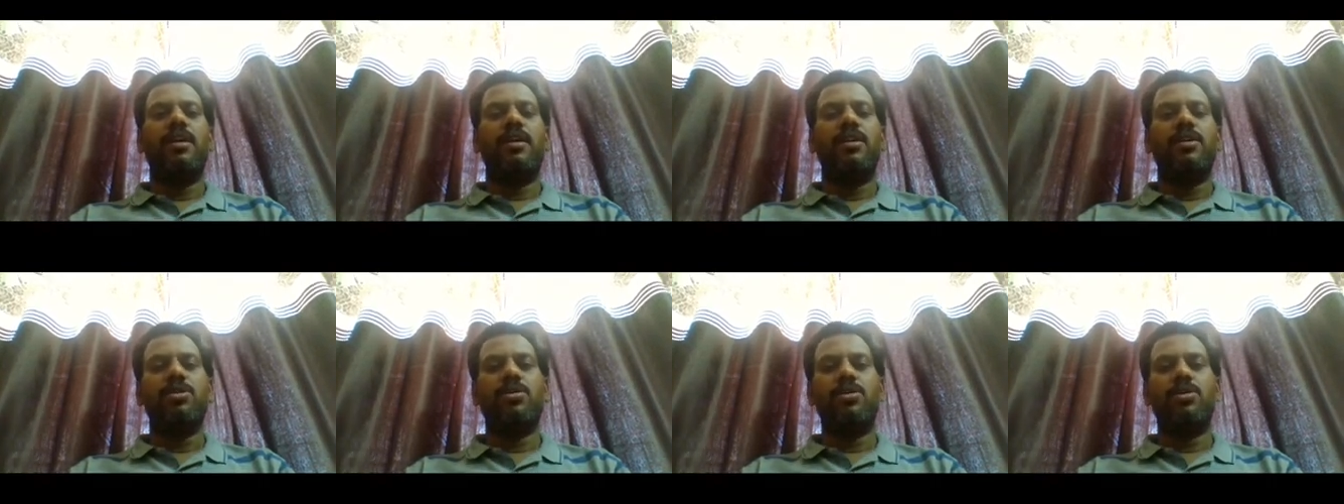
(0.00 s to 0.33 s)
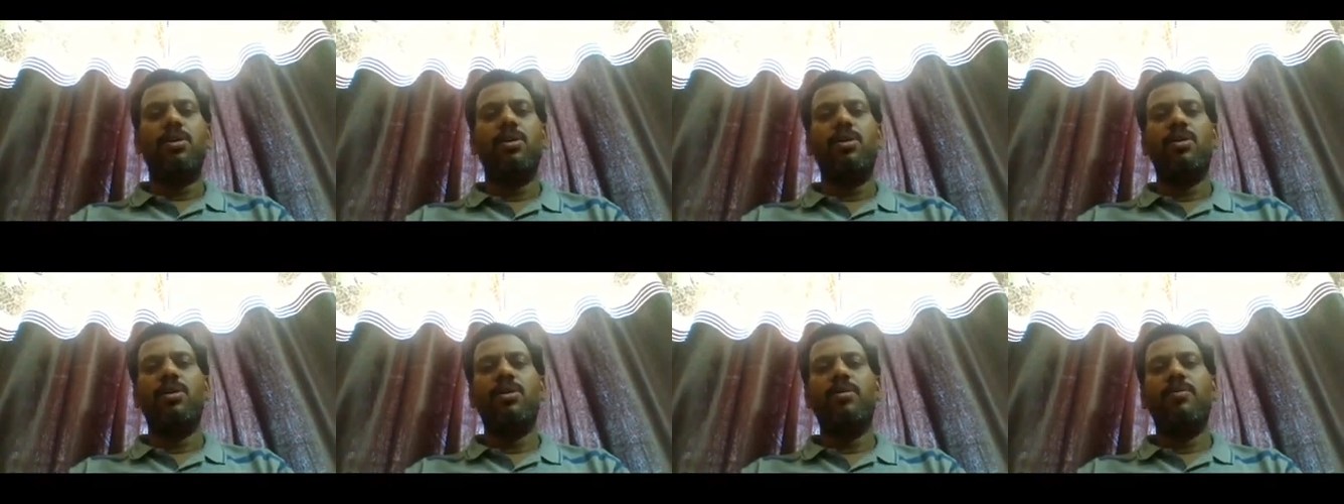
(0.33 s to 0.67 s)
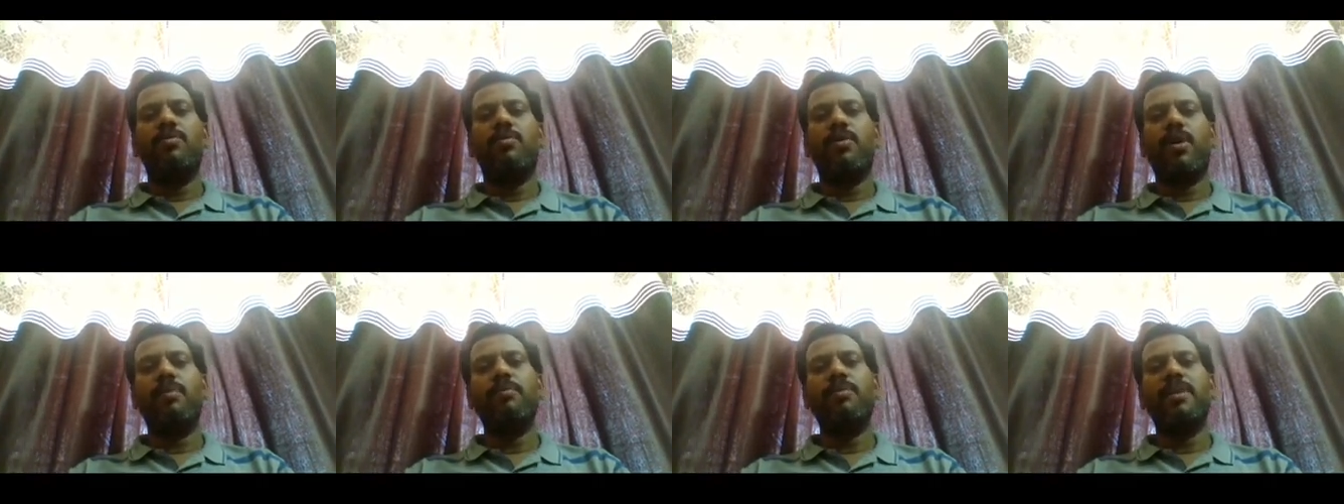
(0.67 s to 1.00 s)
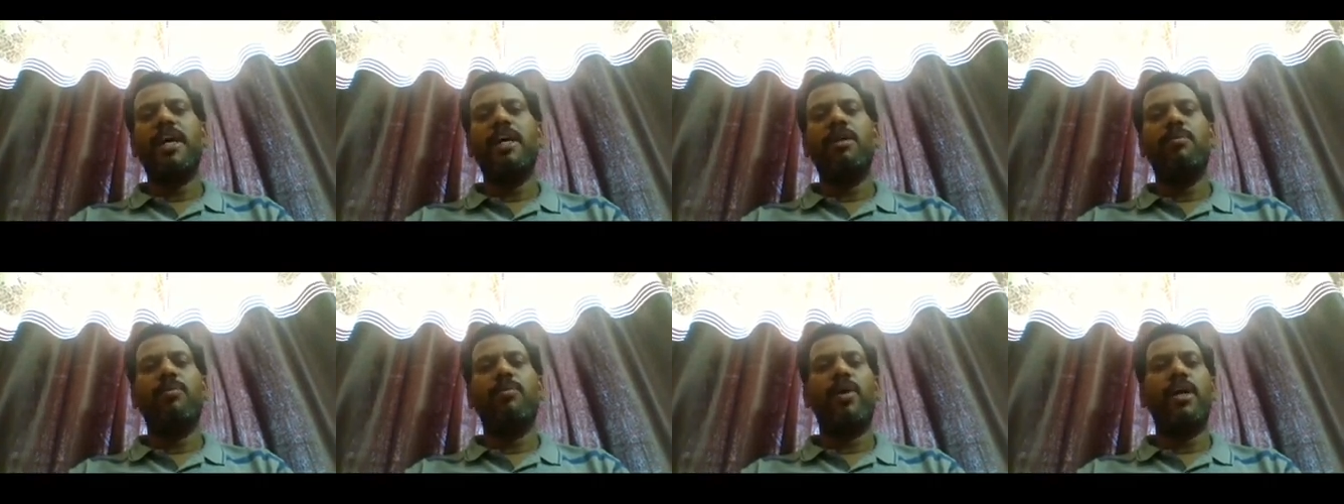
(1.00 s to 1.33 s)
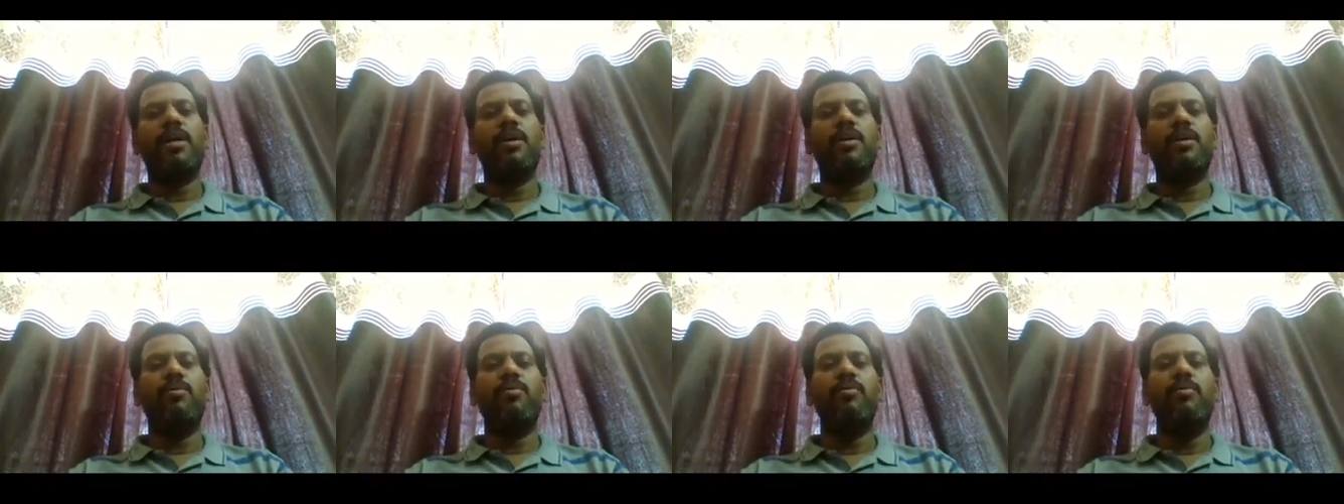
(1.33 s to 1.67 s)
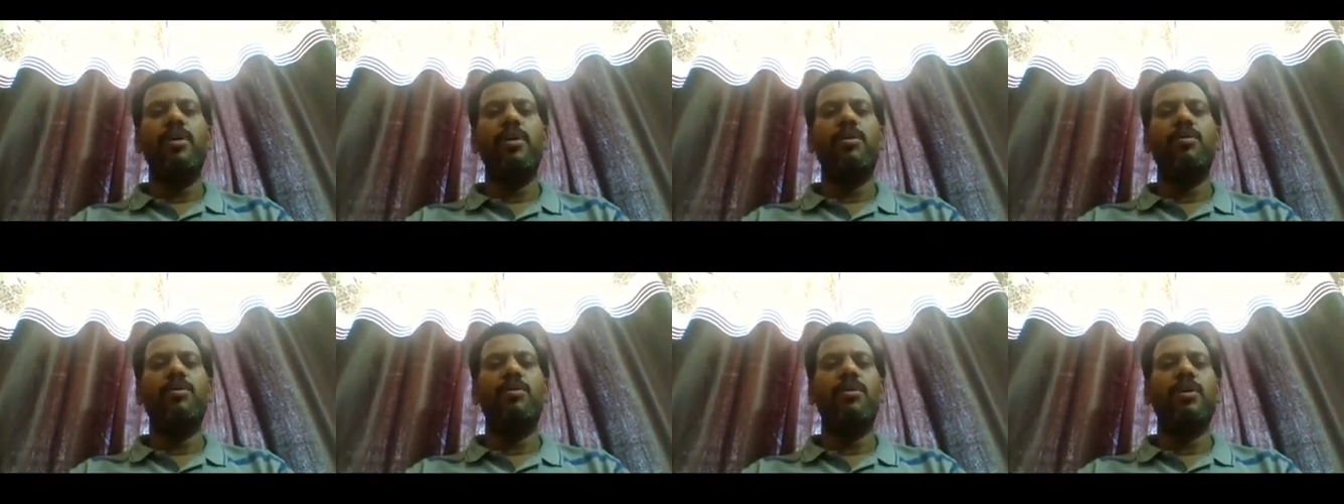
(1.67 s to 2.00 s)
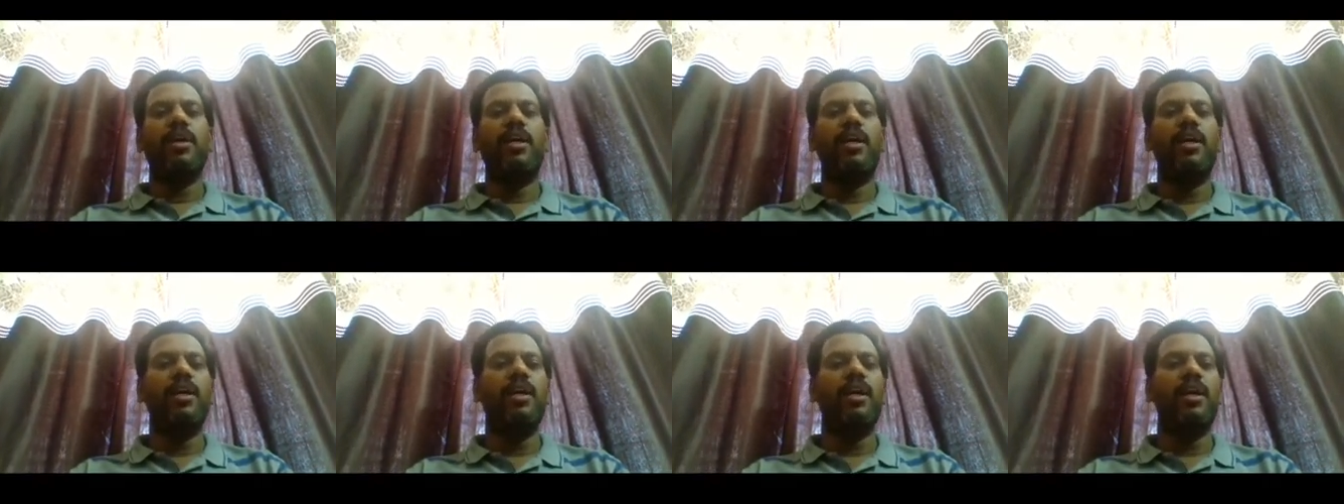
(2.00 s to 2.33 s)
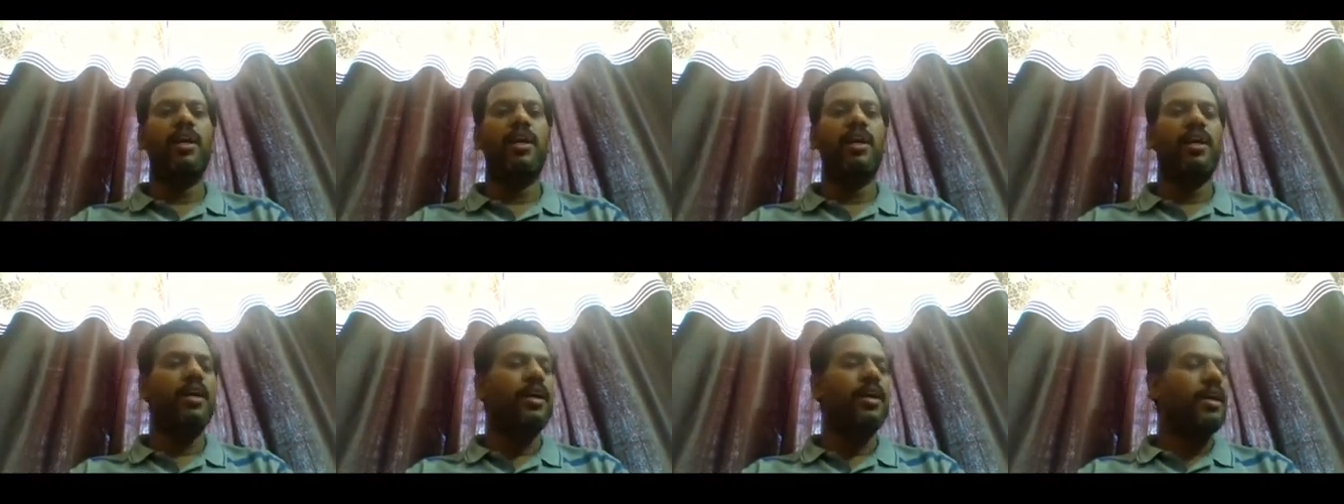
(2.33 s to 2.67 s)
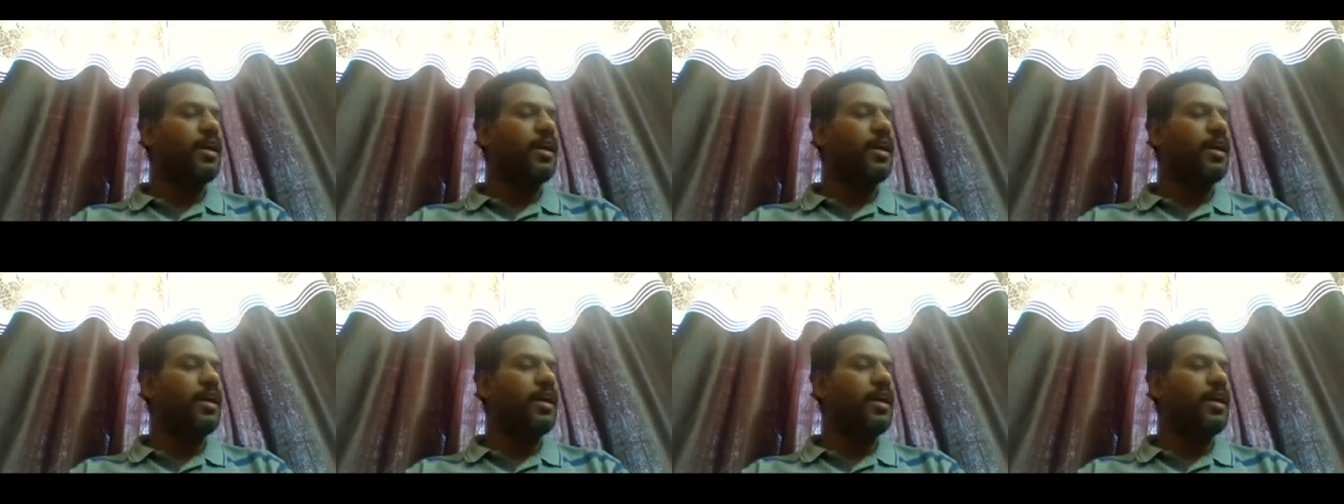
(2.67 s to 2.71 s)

So, from that point of view, here